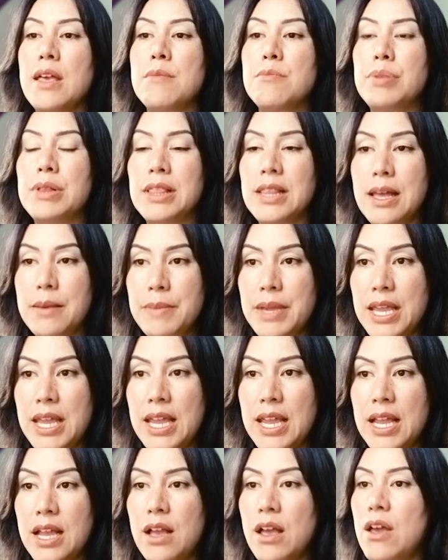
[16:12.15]

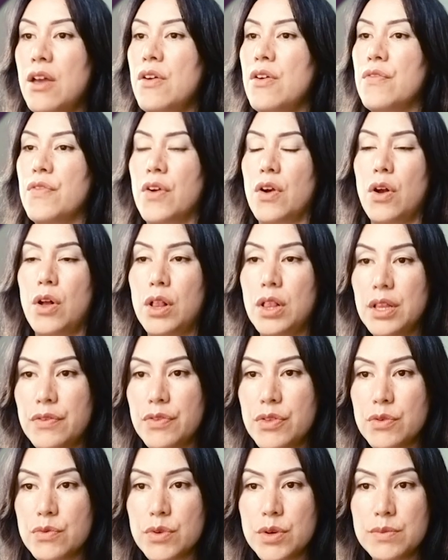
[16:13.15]
plumbing for all of
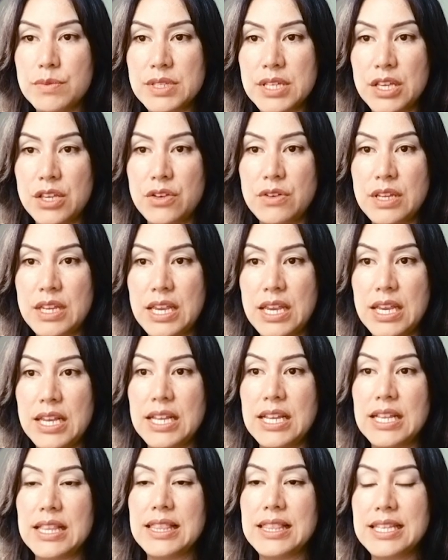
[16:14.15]
the rooms that you
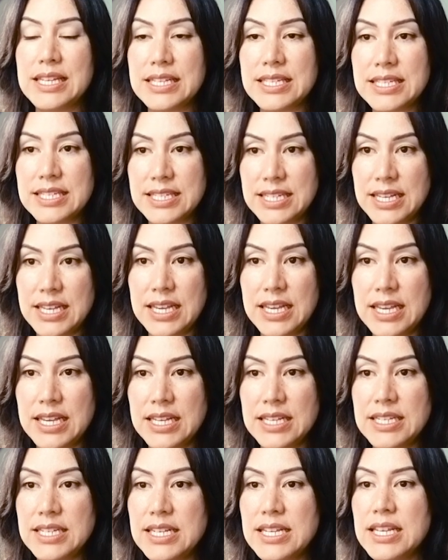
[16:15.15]
need
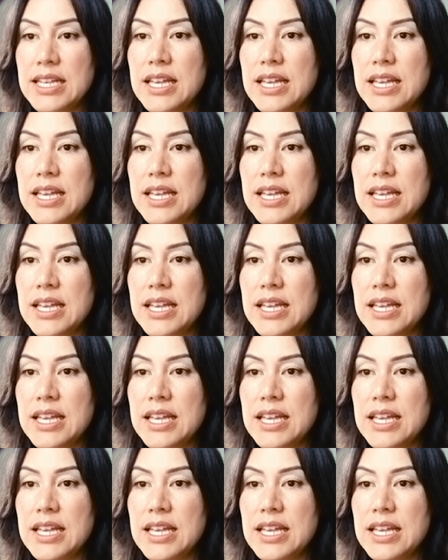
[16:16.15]
listed.